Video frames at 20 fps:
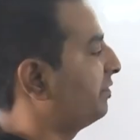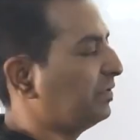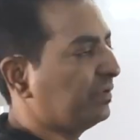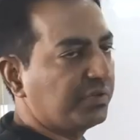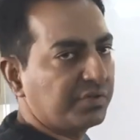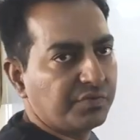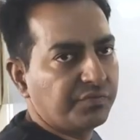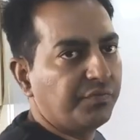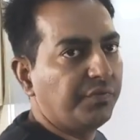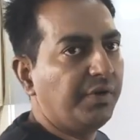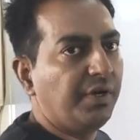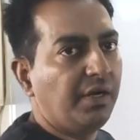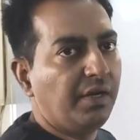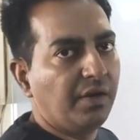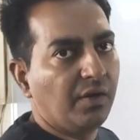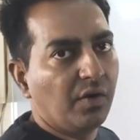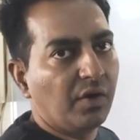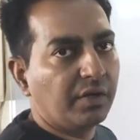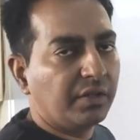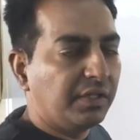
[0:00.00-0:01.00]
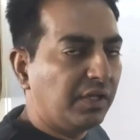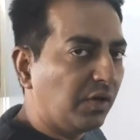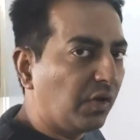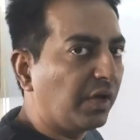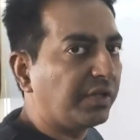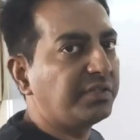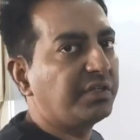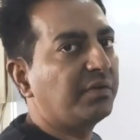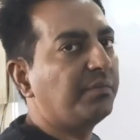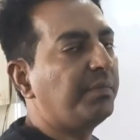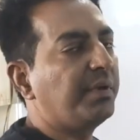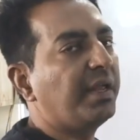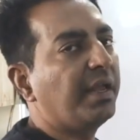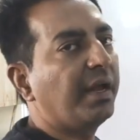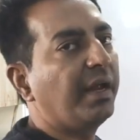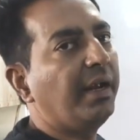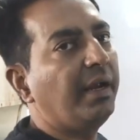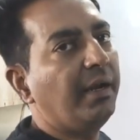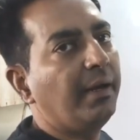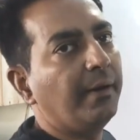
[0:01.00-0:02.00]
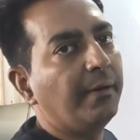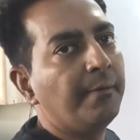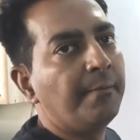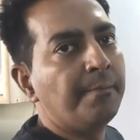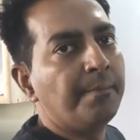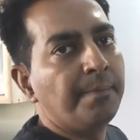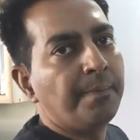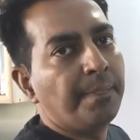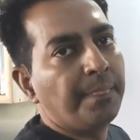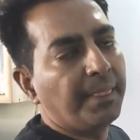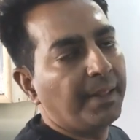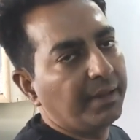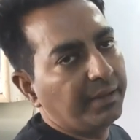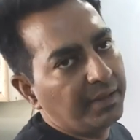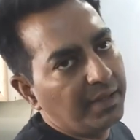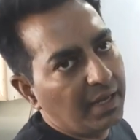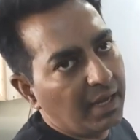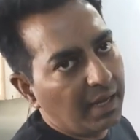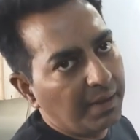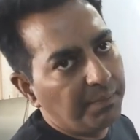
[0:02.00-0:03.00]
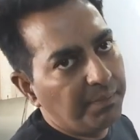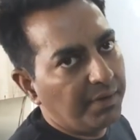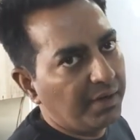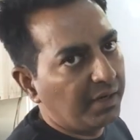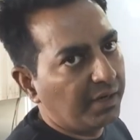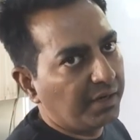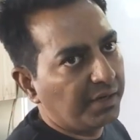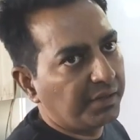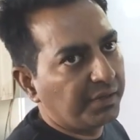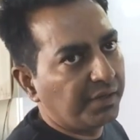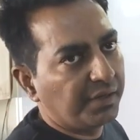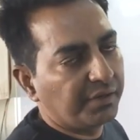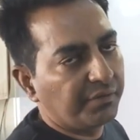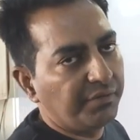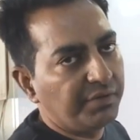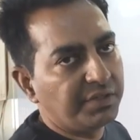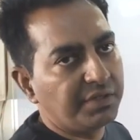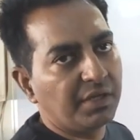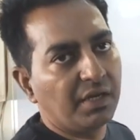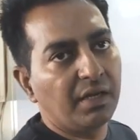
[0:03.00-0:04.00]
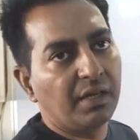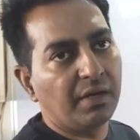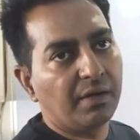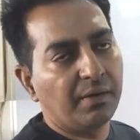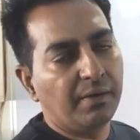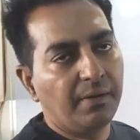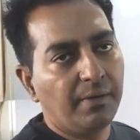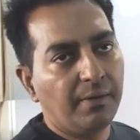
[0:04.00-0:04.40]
first field or the logic behind the IP addresses which are